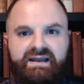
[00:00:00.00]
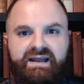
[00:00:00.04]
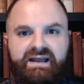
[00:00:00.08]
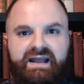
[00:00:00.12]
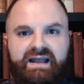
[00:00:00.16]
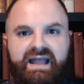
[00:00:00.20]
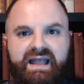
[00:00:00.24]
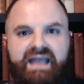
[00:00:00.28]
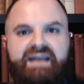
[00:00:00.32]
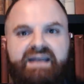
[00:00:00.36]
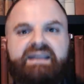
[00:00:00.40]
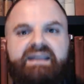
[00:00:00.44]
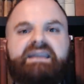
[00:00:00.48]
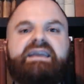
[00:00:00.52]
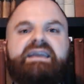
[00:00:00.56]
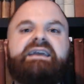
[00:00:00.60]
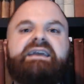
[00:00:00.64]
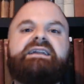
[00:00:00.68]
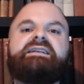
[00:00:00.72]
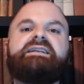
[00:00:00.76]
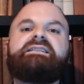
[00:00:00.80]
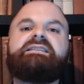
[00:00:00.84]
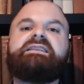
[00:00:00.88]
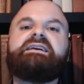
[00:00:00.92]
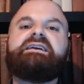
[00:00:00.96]
and
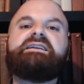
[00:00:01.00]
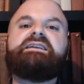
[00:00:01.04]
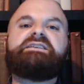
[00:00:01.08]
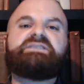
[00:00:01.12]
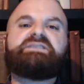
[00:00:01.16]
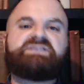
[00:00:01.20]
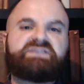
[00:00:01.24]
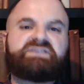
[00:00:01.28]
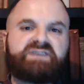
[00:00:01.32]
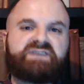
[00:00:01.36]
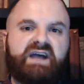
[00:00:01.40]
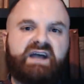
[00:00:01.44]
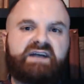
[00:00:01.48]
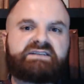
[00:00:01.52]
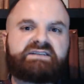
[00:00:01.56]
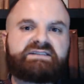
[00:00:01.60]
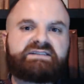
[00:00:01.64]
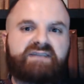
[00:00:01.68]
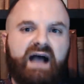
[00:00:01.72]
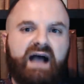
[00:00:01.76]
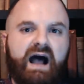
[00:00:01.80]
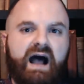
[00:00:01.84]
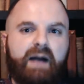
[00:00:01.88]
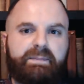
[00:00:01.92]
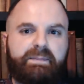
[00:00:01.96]
heatedly discussed
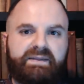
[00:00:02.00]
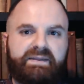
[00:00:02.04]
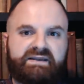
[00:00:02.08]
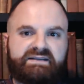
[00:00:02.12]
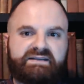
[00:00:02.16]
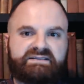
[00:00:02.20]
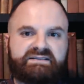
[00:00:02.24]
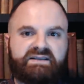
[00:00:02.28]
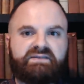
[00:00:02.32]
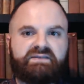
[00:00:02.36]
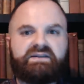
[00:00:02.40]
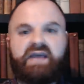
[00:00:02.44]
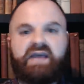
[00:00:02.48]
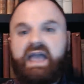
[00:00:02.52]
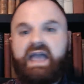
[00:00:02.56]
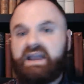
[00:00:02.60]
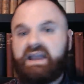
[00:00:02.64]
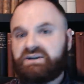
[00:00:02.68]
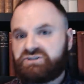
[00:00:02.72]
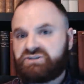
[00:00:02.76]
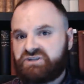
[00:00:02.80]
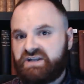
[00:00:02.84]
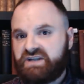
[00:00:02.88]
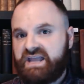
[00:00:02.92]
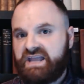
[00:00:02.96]
topics in
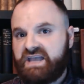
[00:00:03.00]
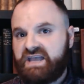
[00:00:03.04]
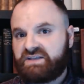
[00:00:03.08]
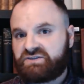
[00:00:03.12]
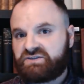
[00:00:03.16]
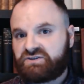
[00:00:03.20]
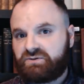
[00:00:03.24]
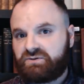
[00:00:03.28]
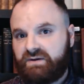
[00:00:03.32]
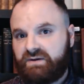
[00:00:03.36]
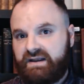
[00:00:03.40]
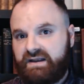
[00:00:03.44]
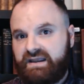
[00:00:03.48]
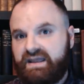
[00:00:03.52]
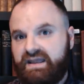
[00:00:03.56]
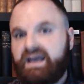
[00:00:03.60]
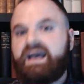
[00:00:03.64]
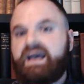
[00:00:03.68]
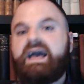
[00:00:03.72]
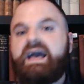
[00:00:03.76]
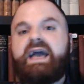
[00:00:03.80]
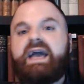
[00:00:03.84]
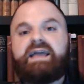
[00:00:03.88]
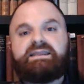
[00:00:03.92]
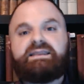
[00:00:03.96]
ancient history,
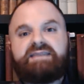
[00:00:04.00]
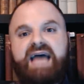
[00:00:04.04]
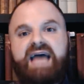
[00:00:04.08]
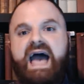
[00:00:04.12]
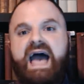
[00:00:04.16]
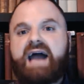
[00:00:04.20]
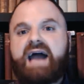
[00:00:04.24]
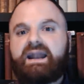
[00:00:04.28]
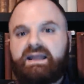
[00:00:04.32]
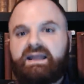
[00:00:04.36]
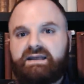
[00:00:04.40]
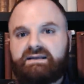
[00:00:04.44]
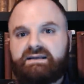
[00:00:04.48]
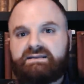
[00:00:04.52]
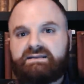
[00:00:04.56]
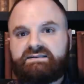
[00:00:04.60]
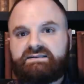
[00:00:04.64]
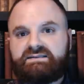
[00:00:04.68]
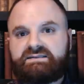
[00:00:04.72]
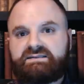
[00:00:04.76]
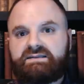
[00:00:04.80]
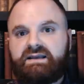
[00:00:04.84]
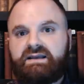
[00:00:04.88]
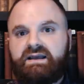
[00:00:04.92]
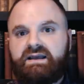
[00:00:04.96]
and that
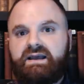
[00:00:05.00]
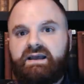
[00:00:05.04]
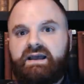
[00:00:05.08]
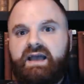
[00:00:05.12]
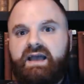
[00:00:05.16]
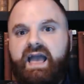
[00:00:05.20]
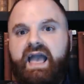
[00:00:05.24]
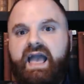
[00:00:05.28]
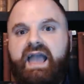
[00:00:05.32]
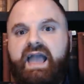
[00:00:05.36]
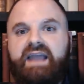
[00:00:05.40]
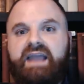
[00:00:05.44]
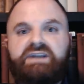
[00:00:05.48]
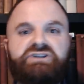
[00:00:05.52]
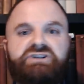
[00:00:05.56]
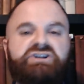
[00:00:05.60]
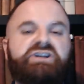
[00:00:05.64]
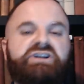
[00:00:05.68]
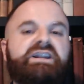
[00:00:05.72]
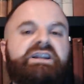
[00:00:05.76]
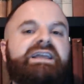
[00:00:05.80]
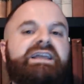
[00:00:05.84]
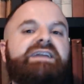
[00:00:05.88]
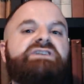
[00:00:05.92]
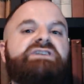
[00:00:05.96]
is
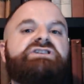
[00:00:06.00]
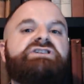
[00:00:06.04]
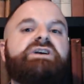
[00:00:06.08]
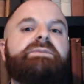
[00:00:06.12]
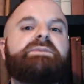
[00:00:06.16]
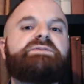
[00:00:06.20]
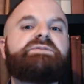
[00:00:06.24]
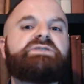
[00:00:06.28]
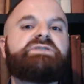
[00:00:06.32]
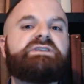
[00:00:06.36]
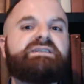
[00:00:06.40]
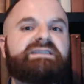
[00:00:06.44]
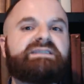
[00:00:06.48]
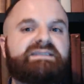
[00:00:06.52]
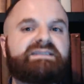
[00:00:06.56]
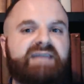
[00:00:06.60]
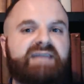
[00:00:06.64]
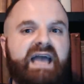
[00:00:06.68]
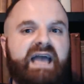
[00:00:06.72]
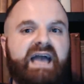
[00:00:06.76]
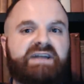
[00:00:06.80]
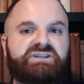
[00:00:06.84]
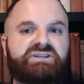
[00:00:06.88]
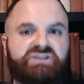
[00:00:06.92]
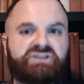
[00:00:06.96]
ancient Egyptian
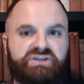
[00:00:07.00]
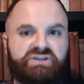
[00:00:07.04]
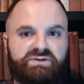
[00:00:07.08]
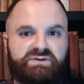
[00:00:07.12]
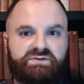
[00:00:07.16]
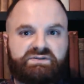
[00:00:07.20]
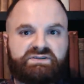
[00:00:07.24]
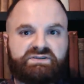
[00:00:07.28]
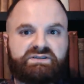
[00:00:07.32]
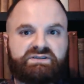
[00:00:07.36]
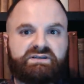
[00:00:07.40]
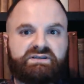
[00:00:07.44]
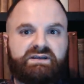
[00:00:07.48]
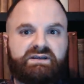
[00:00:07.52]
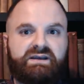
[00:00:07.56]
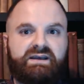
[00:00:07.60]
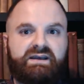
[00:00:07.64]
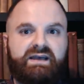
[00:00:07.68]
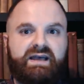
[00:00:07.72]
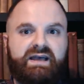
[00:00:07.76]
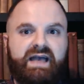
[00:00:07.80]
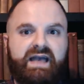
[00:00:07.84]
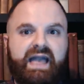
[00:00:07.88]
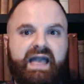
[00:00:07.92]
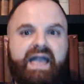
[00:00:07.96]
statues
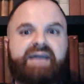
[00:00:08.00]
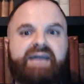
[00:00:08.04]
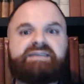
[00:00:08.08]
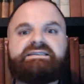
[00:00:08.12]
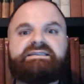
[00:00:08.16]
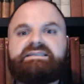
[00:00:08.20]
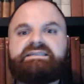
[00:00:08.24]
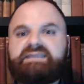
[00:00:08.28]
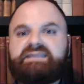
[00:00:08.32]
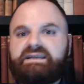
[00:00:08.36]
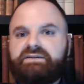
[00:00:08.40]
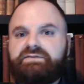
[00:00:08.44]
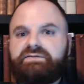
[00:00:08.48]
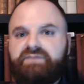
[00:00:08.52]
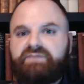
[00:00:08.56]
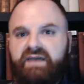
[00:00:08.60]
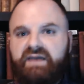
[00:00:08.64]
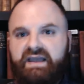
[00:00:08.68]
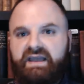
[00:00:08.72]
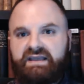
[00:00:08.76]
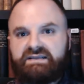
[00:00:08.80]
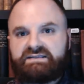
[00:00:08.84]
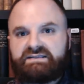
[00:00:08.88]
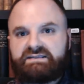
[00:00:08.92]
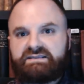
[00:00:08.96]
and
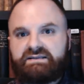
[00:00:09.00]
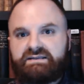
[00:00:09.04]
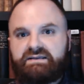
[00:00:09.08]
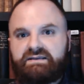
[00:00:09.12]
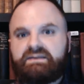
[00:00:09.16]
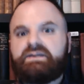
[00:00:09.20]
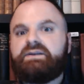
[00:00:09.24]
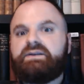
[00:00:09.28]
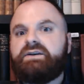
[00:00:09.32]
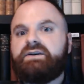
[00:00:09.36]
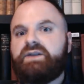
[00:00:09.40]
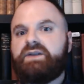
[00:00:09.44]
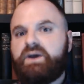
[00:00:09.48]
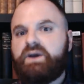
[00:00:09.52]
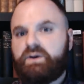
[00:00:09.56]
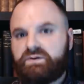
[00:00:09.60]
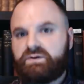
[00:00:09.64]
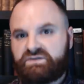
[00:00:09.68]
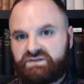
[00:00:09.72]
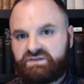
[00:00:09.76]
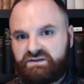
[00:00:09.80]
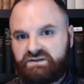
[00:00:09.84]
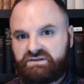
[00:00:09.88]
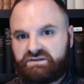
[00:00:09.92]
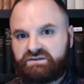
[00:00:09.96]
defaced
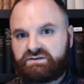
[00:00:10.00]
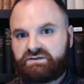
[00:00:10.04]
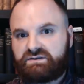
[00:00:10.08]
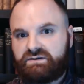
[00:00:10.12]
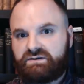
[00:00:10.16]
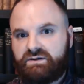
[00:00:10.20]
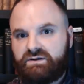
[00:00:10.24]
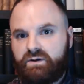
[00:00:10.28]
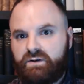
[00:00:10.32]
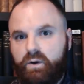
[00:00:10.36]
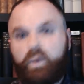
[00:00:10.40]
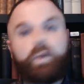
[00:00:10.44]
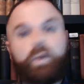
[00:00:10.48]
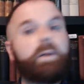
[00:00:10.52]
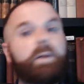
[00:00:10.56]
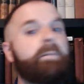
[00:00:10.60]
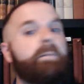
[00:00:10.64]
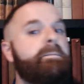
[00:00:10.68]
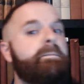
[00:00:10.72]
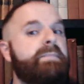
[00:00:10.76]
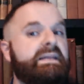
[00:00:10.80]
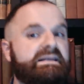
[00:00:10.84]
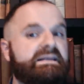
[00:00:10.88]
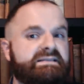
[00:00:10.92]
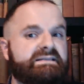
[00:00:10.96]
noses, or
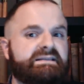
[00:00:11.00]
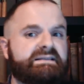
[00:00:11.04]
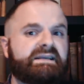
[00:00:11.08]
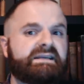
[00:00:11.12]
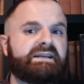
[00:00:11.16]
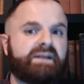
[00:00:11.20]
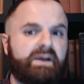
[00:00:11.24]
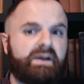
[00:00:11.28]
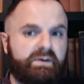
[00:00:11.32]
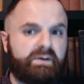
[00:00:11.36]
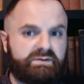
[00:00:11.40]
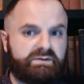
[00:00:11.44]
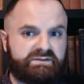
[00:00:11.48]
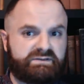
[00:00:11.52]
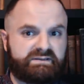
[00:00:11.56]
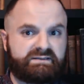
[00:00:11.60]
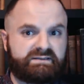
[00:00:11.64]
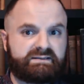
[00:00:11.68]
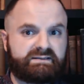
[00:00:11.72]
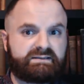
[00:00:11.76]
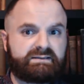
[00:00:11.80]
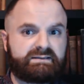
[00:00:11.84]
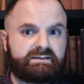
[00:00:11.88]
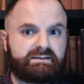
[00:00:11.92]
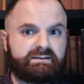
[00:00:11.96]
missing
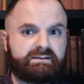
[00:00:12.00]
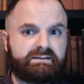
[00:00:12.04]
noses.